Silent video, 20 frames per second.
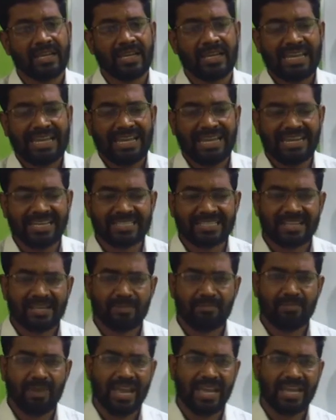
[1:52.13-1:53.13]
it's a
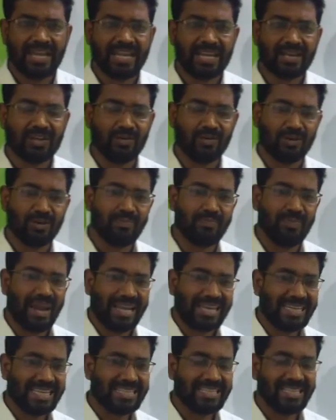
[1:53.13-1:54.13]
very common
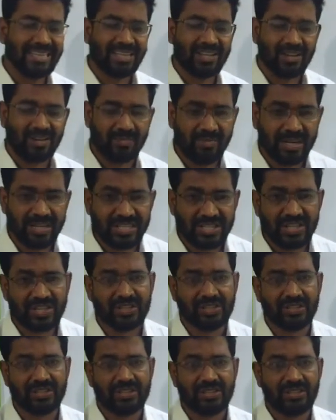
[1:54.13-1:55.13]
practice in
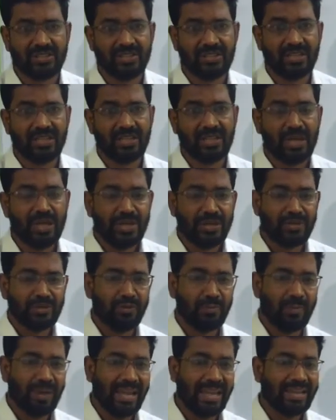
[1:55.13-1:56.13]
conversation to
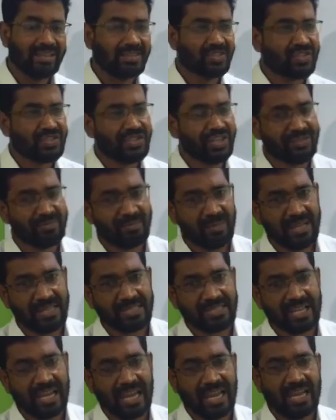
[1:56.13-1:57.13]
make
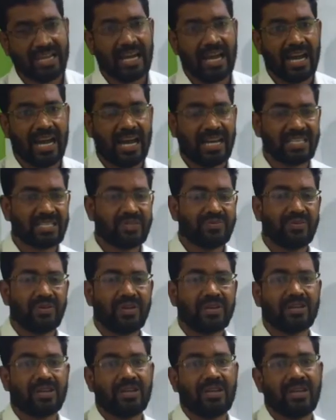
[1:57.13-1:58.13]
statement and ask
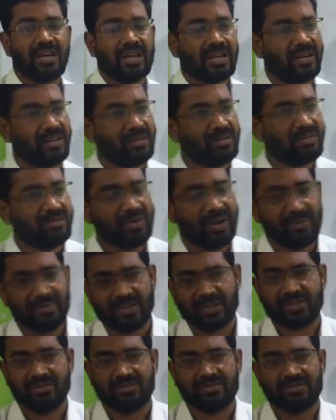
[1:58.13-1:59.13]
for
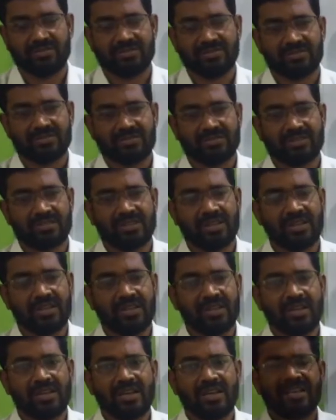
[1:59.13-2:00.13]
confirmation.
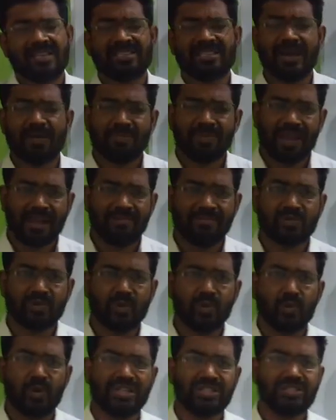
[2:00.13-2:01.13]
Sometimes we
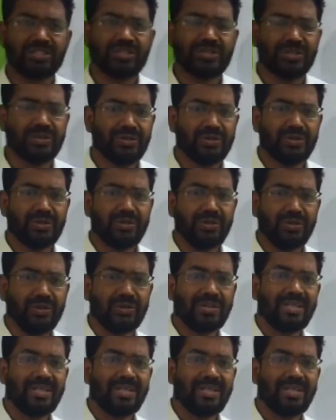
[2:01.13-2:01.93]
want to know the